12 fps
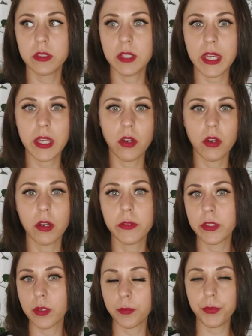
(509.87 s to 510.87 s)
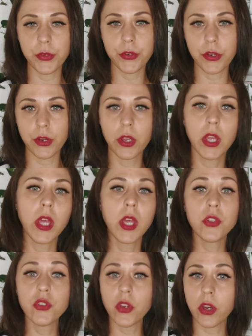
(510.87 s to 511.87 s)
they are on the computer
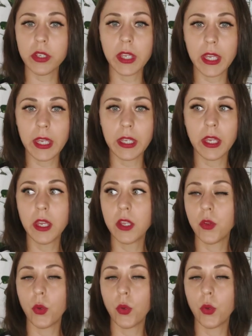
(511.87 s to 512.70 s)
talking,